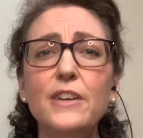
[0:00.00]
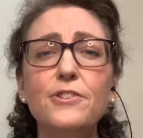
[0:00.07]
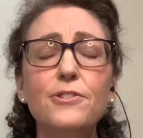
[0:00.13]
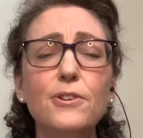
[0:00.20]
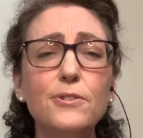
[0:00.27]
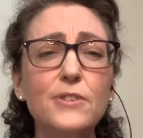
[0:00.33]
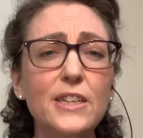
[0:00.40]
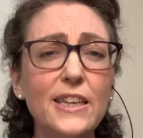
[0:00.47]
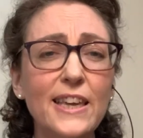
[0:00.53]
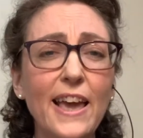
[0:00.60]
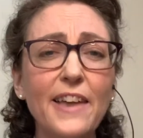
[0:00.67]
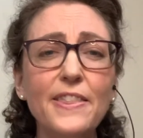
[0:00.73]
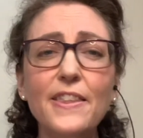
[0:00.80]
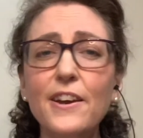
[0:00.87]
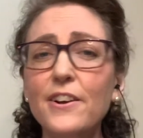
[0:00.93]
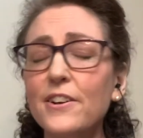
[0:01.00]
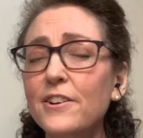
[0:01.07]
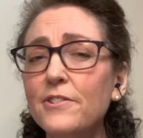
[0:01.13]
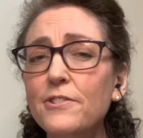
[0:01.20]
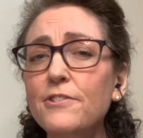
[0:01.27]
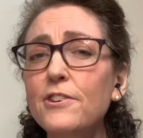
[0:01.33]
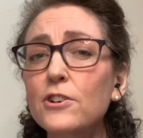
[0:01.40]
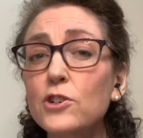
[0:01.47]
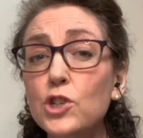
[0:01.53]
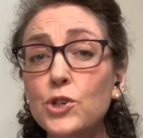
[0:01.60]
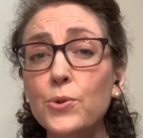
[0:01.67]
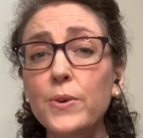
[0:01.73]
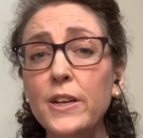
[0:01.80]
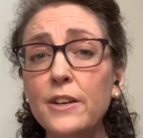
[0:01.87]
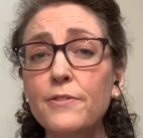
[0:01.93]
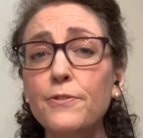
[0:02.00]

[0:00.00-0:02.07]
So to get there, consider joining